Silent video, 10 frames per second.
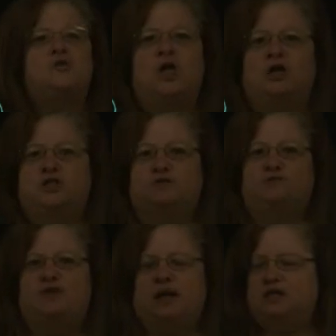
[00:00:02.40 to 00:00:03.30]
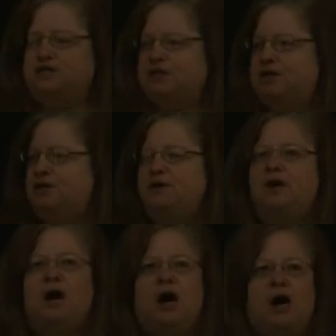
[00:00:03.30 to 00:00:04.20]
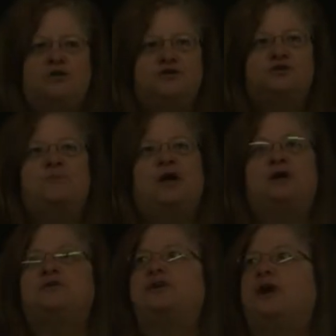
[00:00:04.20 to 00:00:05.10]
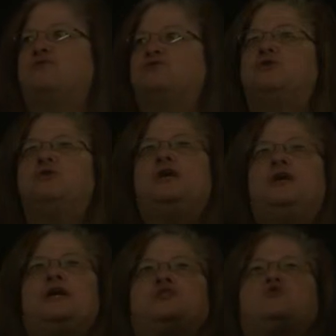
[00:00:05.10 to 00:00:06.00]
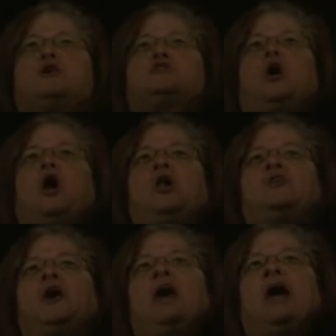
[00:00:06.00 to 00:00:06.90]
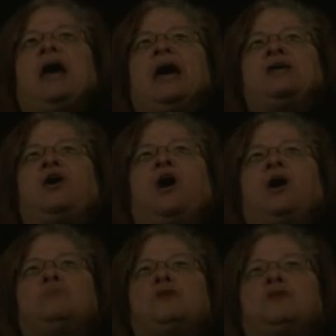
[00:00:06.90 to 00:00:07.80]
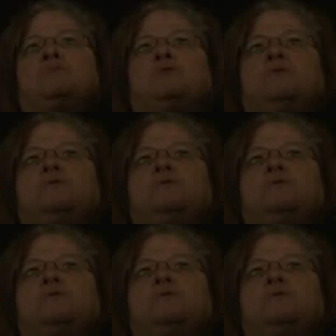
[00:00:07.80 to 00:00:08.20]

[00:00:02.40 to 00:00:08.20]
logical fallacy uh, that you may encounter. It's what's called ad hominem.